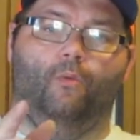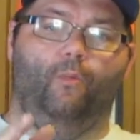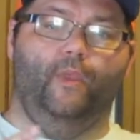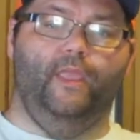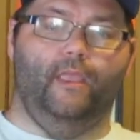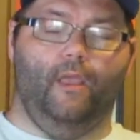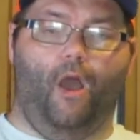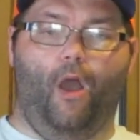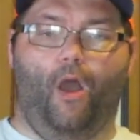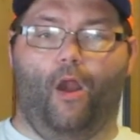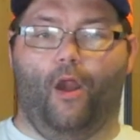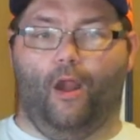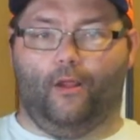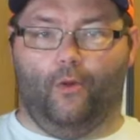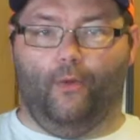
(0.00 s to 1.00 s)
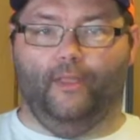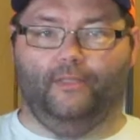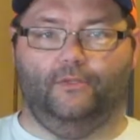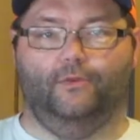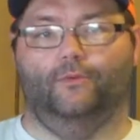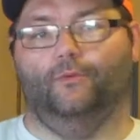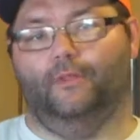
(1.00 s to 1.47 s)
We are
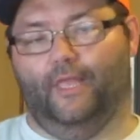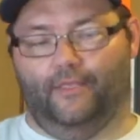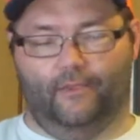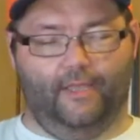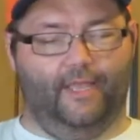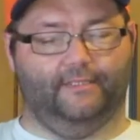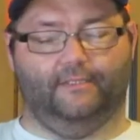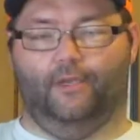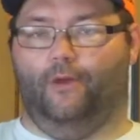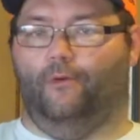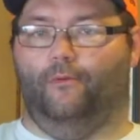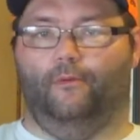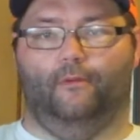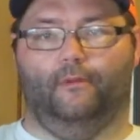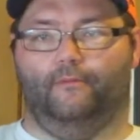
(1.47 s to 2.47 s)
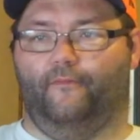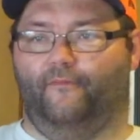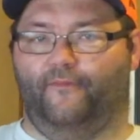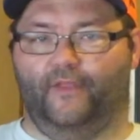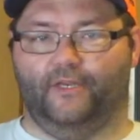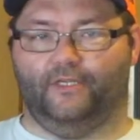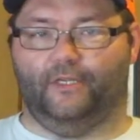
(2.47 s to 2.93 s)
going to let you guys go.
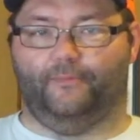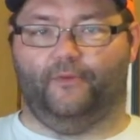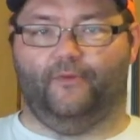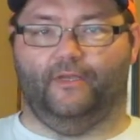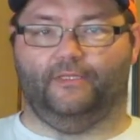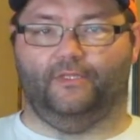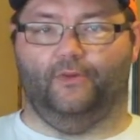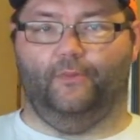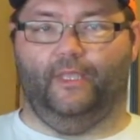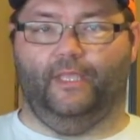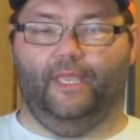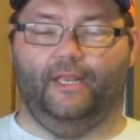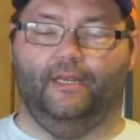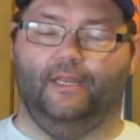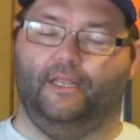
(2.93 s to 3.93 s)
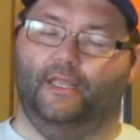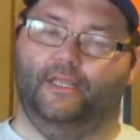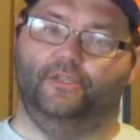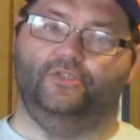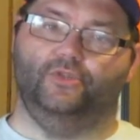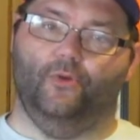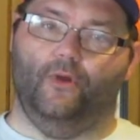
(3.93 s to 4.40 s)
Finish up the rest of your weekend.
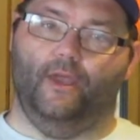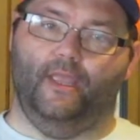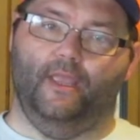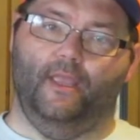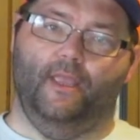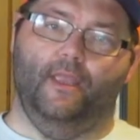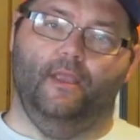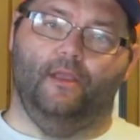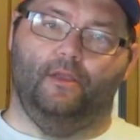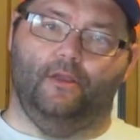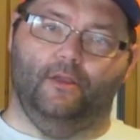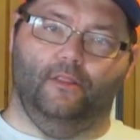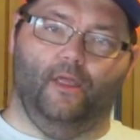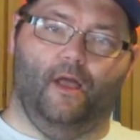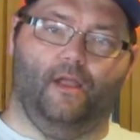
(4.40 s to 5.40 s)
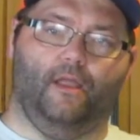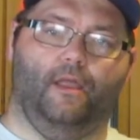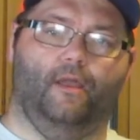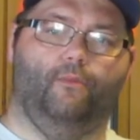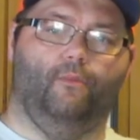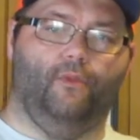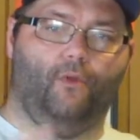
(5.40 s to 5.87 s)
Enjoy. Good luck
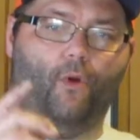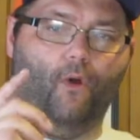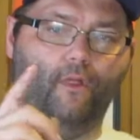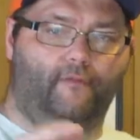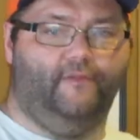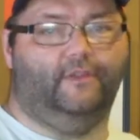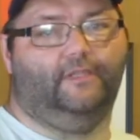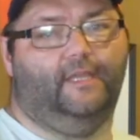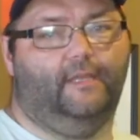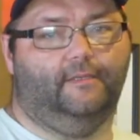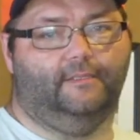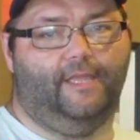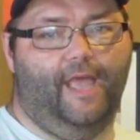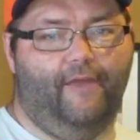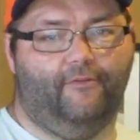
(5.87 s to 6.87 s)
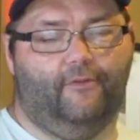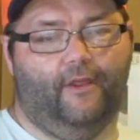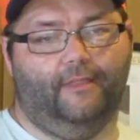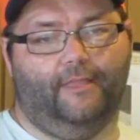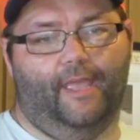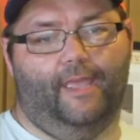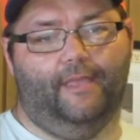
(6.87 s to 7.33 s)
with all of your sales. Have a
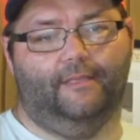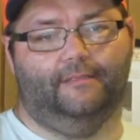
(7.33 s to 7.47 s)
great day.